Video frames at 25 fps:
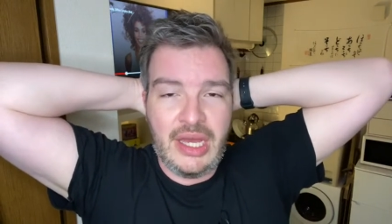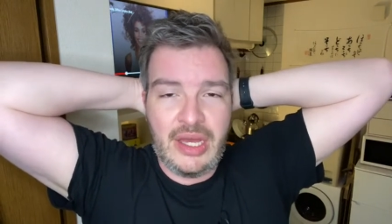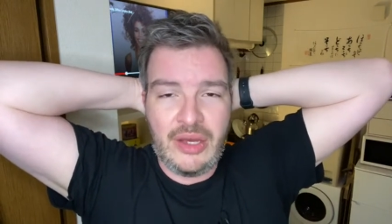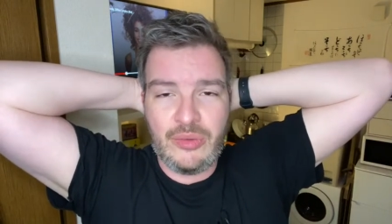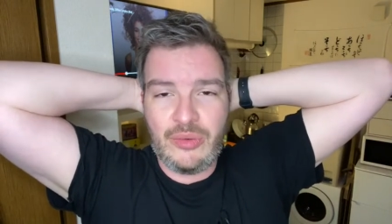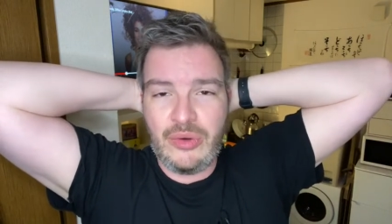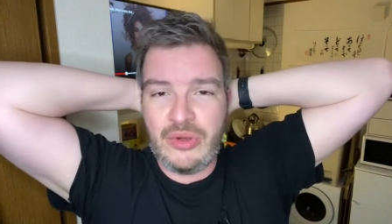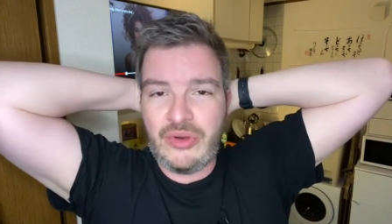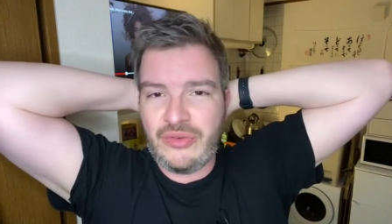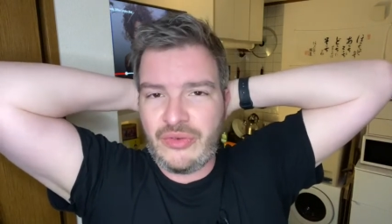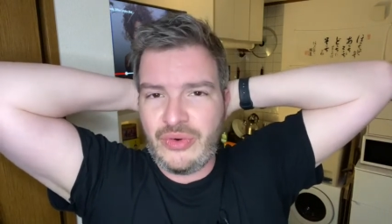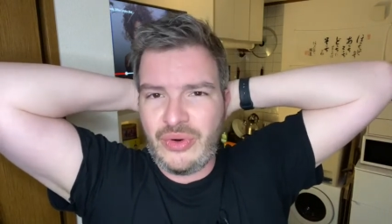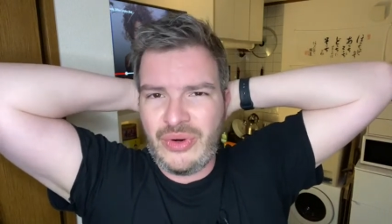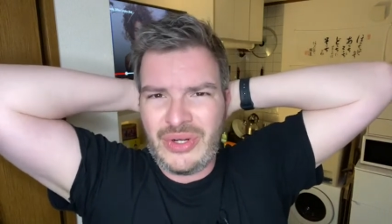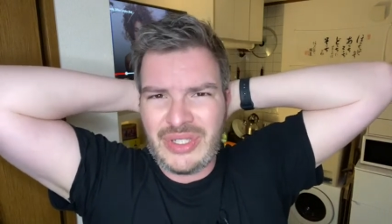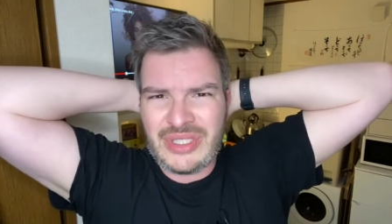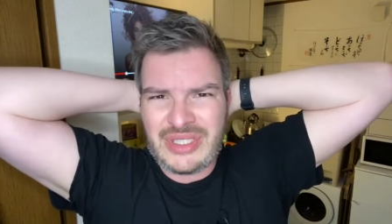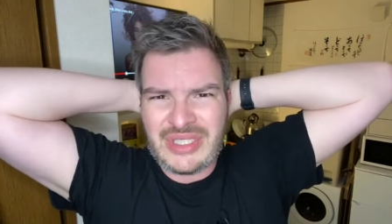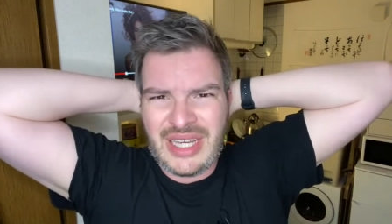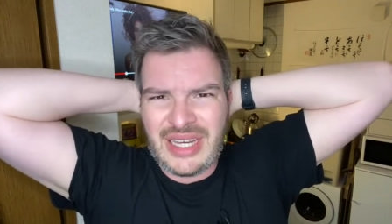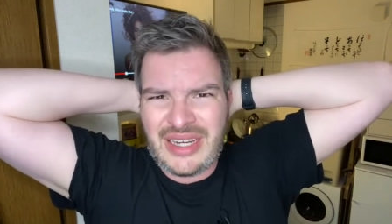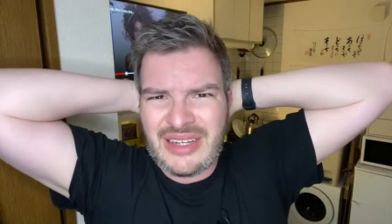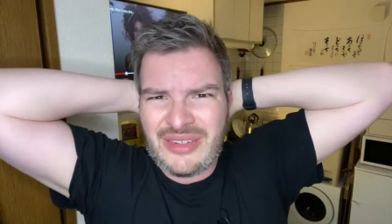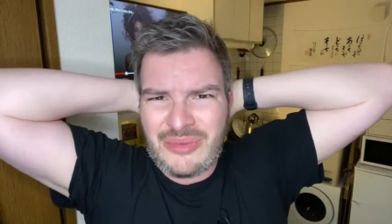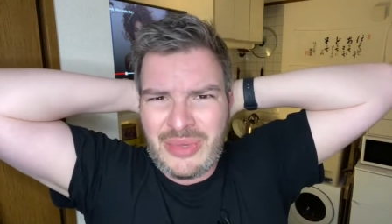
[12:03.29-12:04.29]
Well, of course,
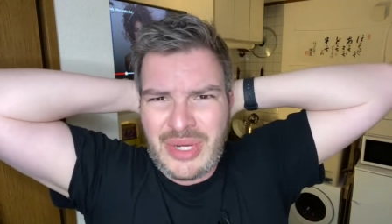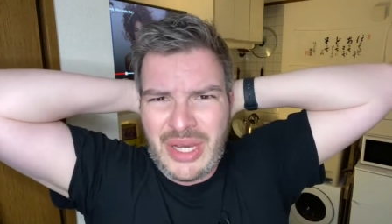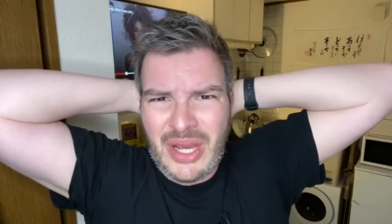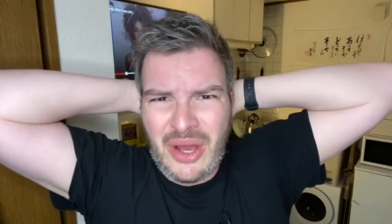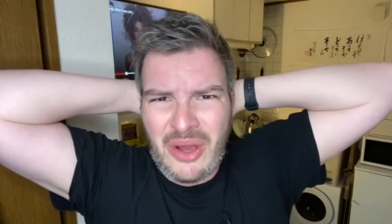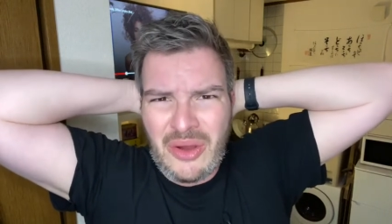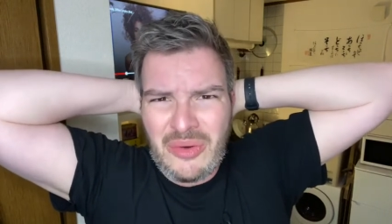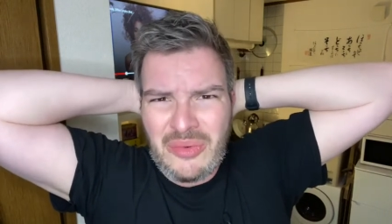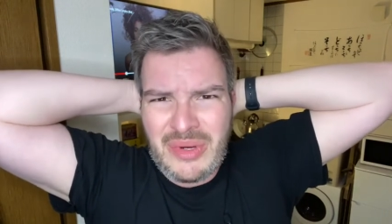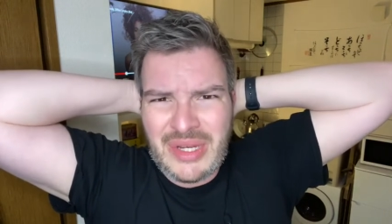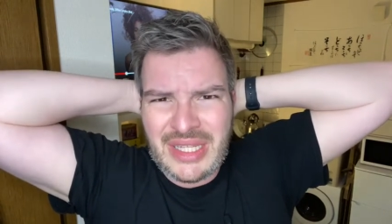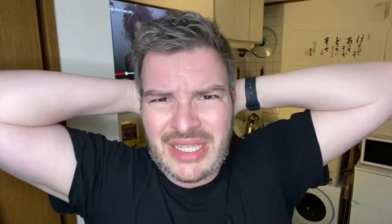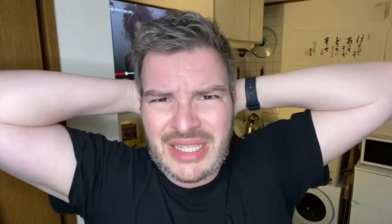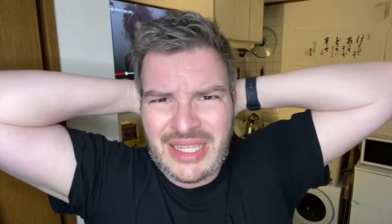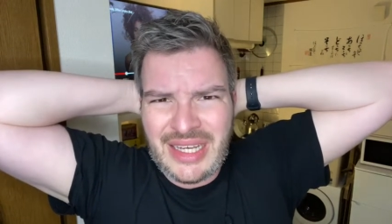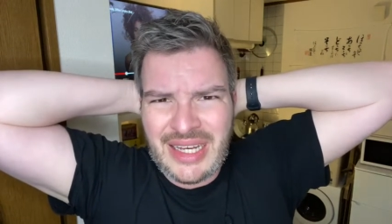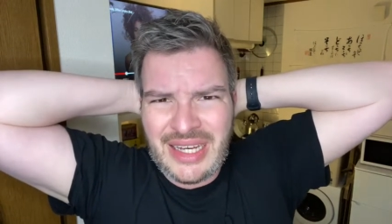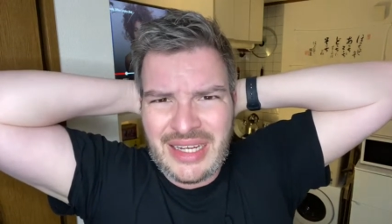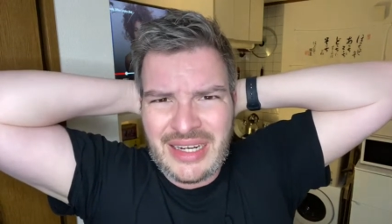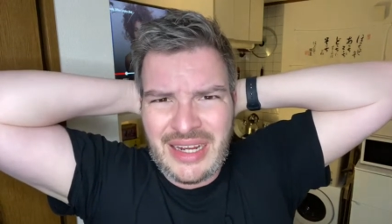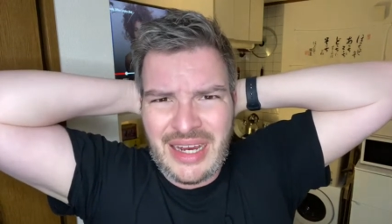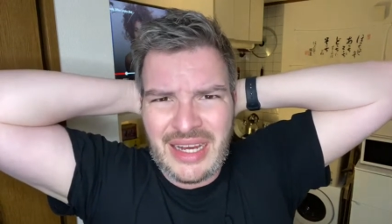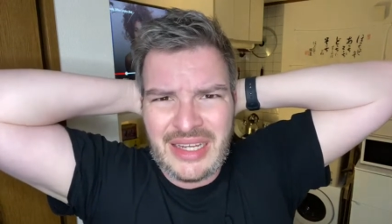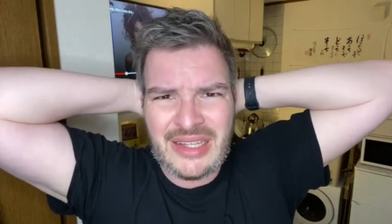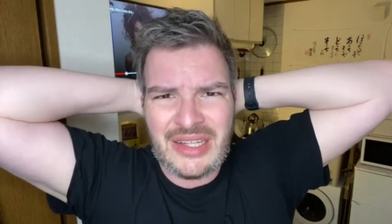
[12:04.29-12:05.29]
we all want
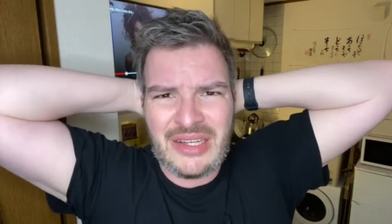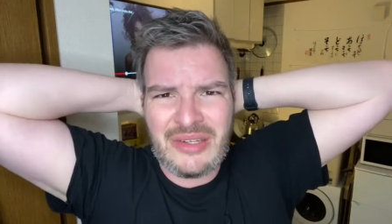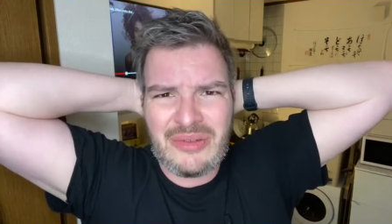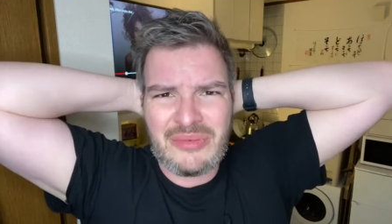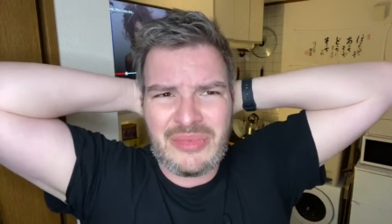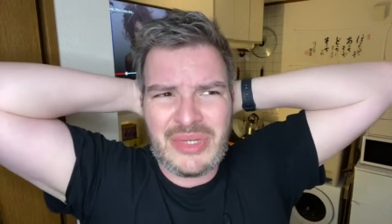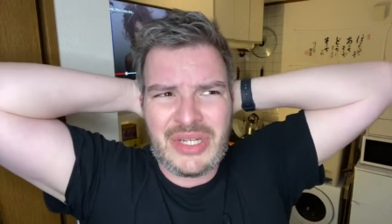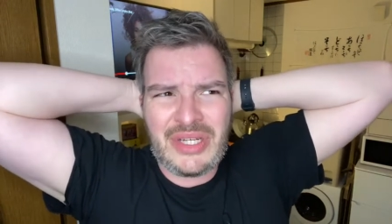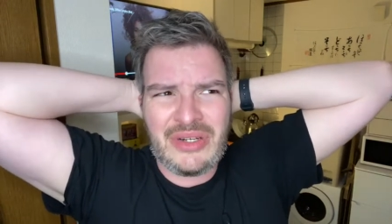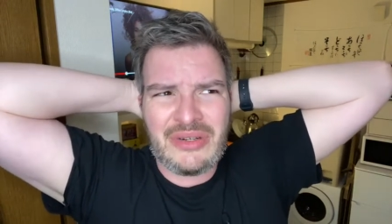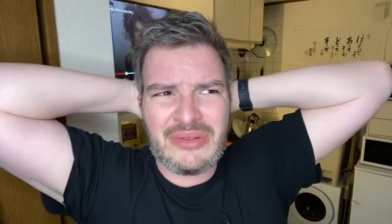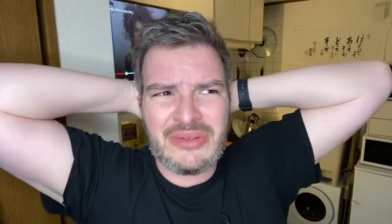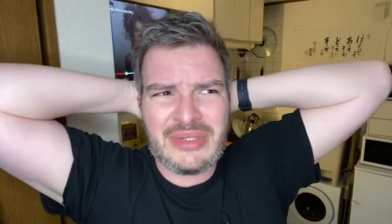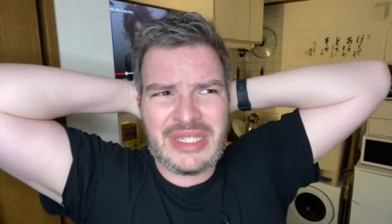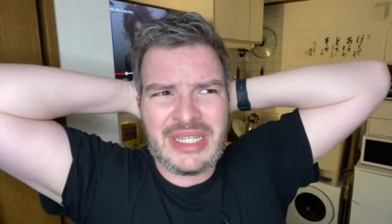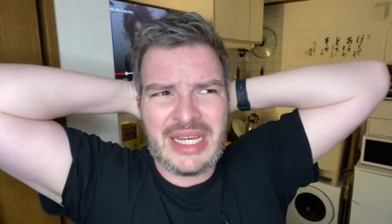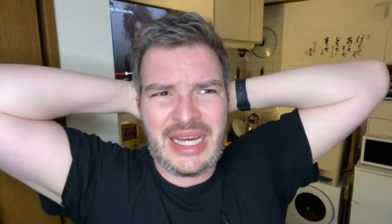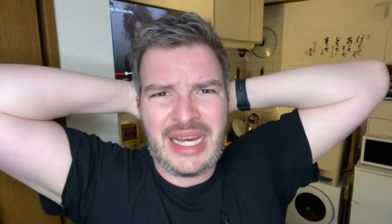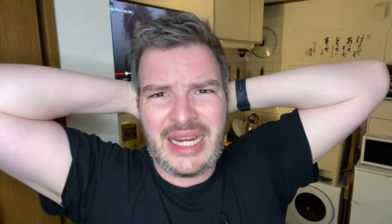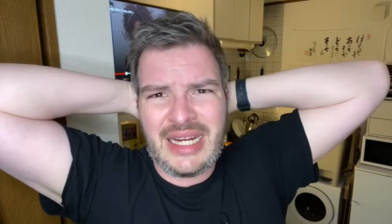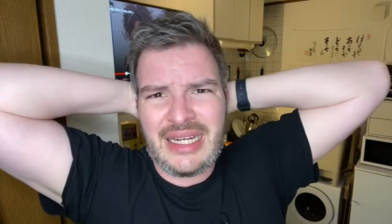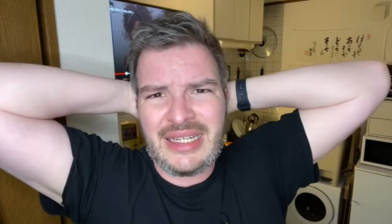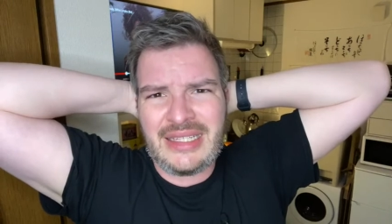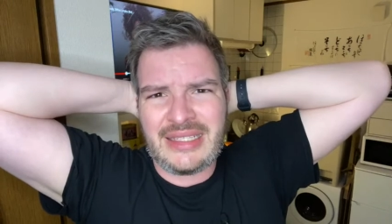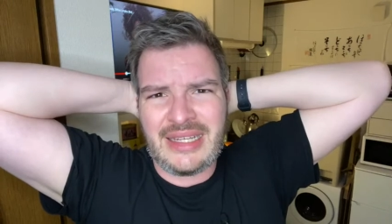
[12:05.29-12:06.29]
that. I thought we already
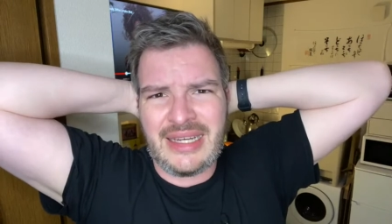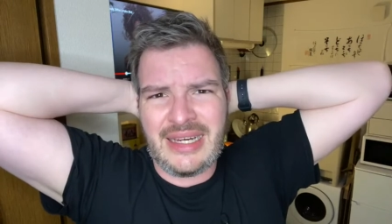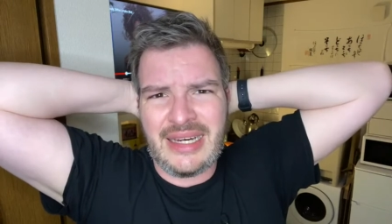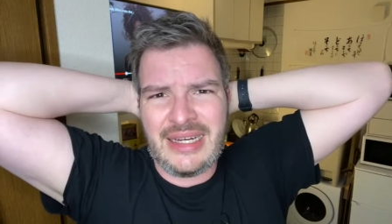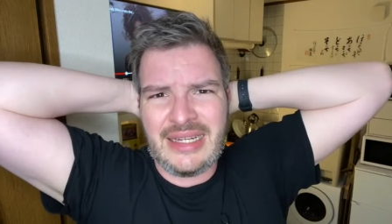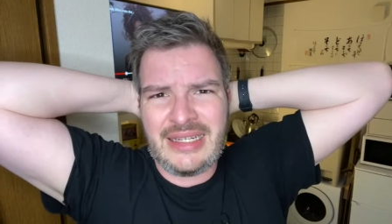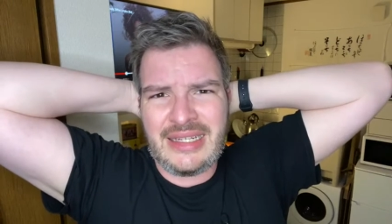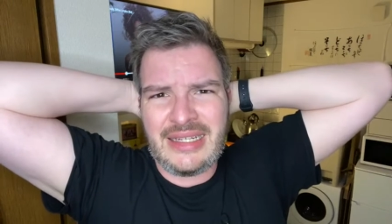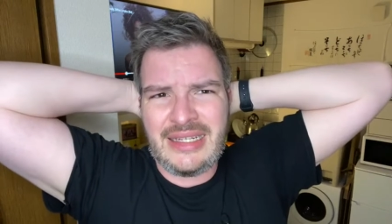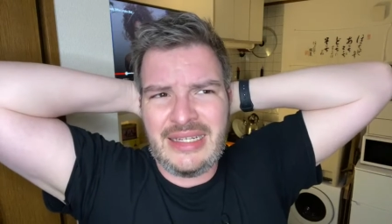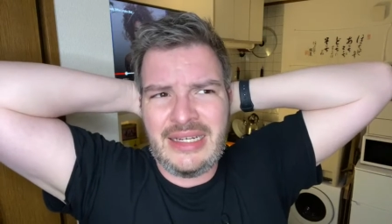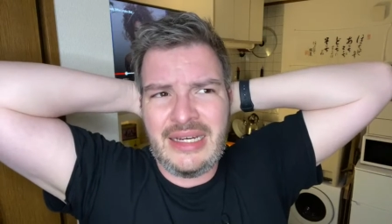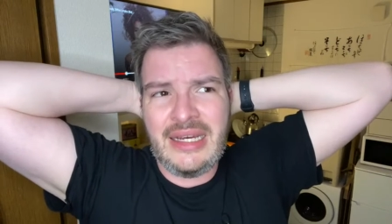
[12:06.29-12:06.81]
had that.